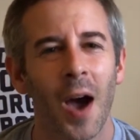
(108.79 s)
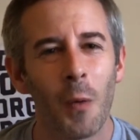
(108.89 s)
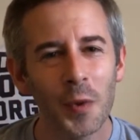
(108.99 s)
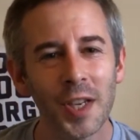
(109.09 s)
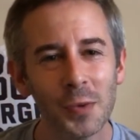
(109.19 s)

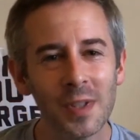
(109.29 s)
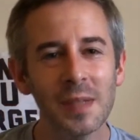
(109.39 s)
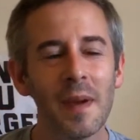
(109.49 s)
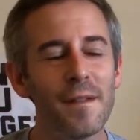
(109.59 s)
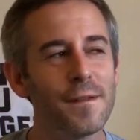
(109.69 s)
Well, this one's a
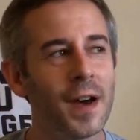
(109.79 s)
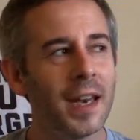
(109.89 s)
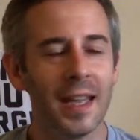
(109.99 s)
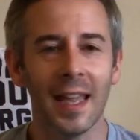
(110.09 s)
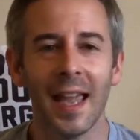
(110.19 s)
bit
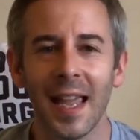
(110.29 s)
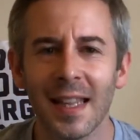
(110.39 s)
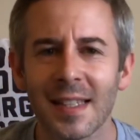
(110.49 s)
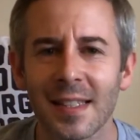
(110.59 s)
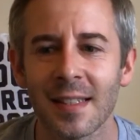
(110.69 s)
funny.
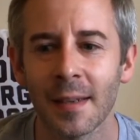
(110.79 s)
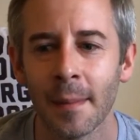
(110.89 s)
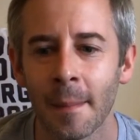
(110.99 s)
It's,